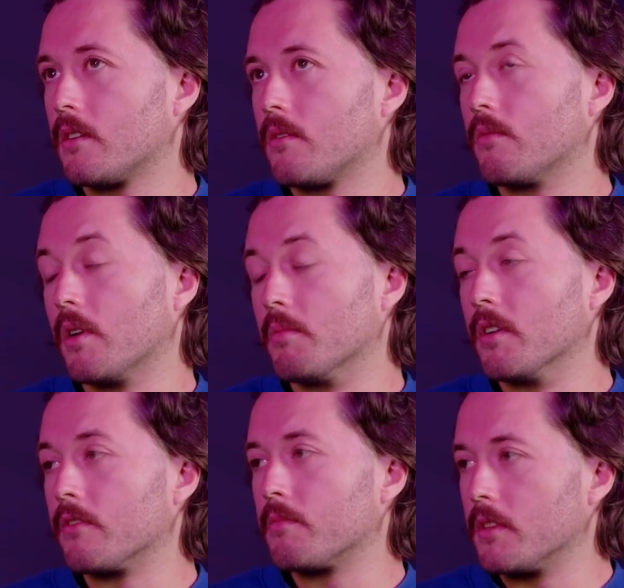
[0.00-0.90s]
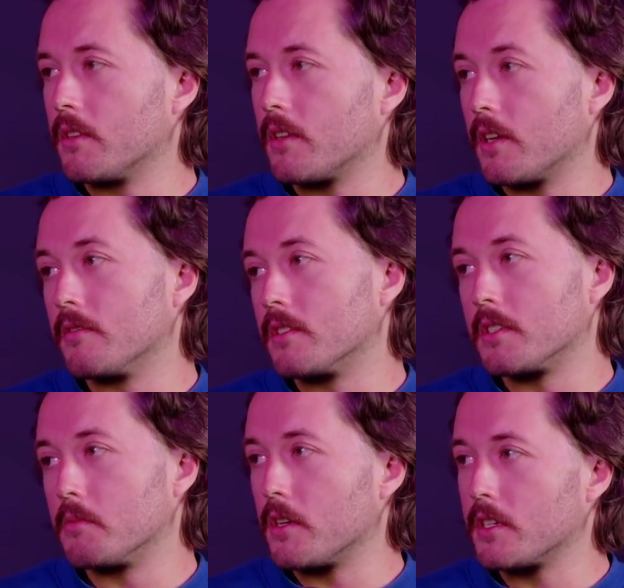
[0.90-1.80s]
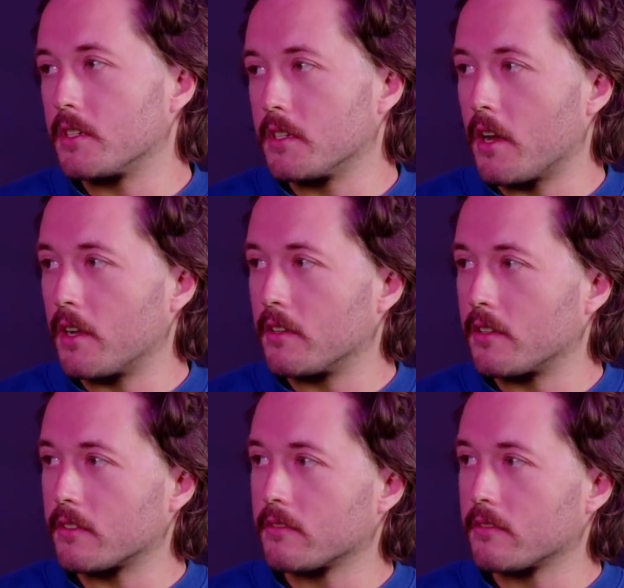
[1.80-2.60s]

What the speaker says: Well, both, but even just the pitch is hard, I think.